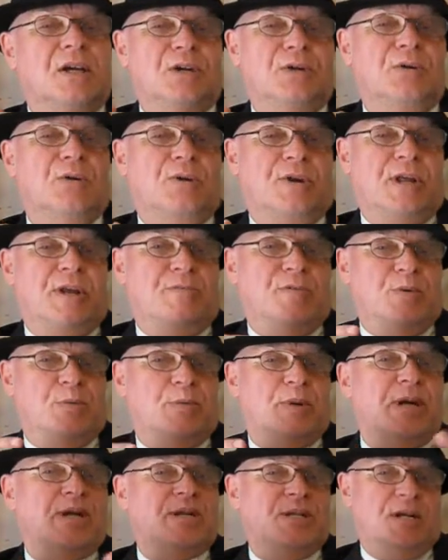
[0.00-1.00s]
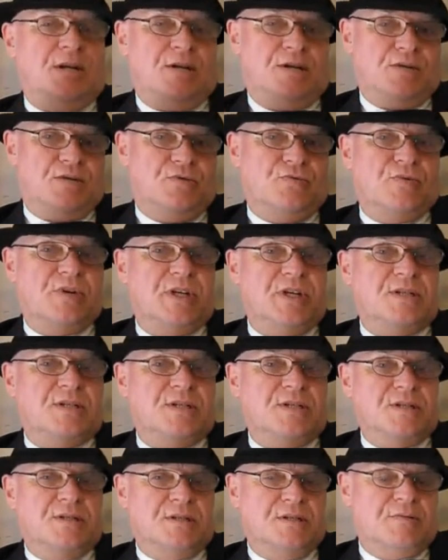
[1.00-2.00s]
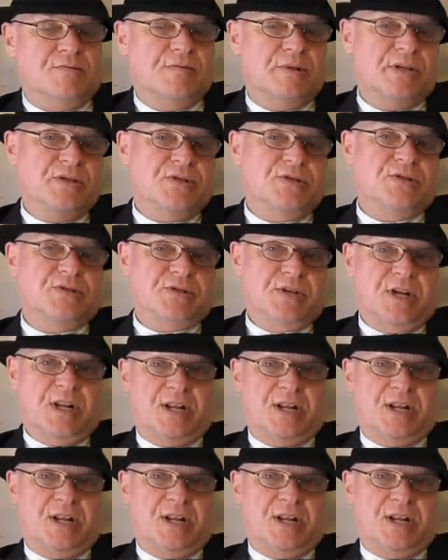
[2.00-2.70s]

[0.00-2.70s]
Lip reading: and not have it break down into regions